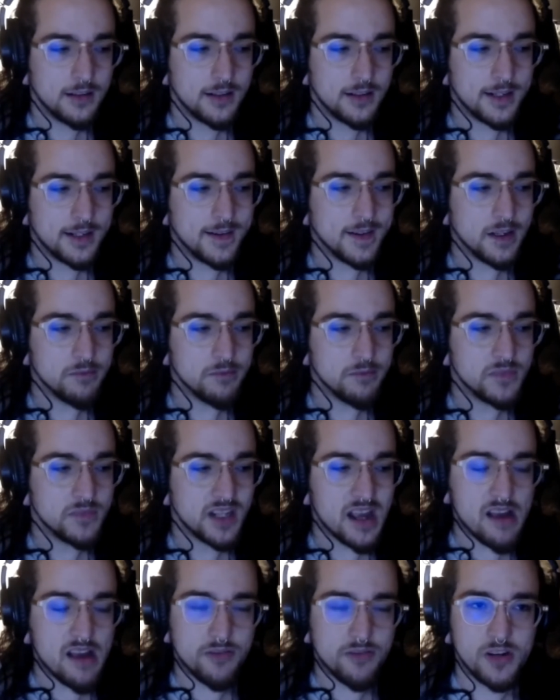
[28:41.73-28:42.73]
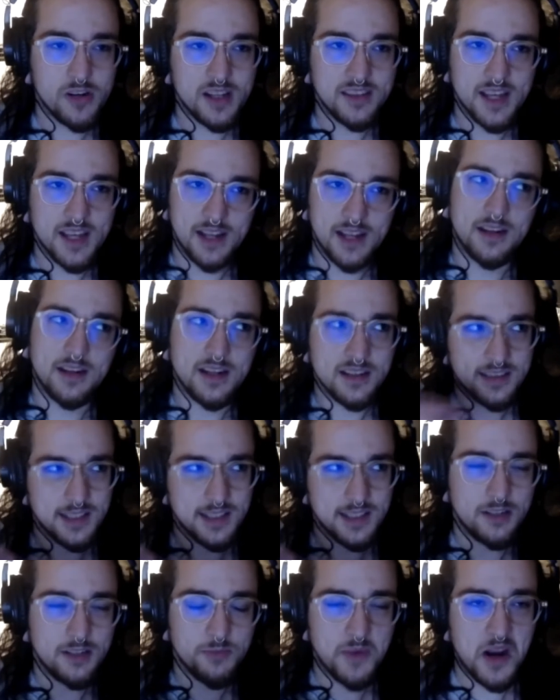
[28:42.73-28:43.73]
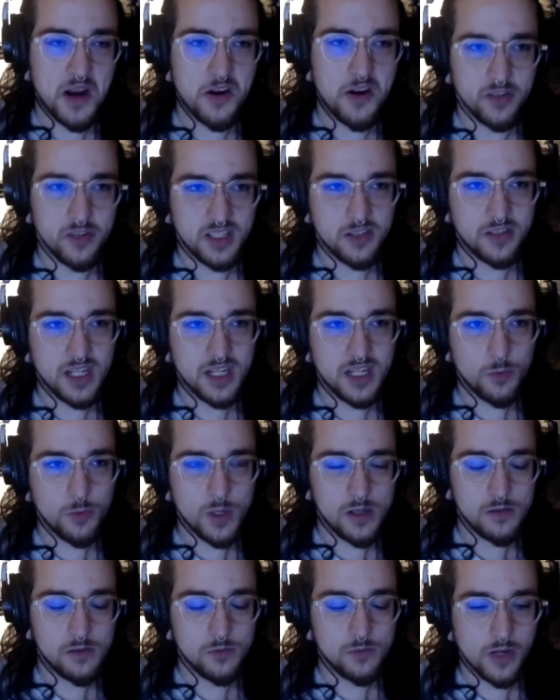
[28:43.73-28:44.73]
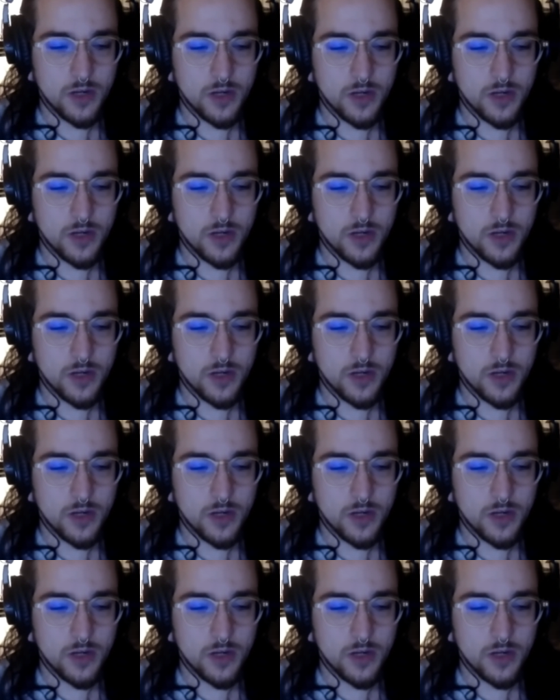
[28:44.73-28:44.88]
After that, then it's like priority. Okay, well,